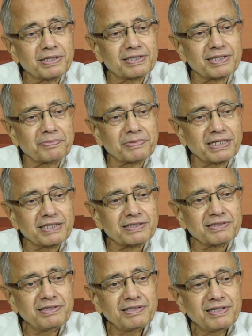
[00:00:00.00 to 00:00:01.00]
some things,
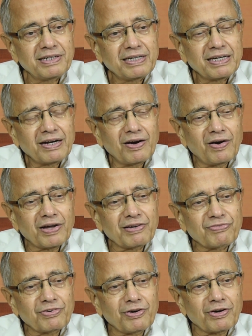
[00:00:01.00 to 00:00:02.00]
or
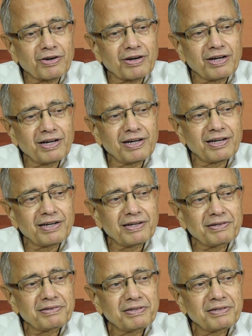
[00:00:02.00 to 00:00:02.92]
if you are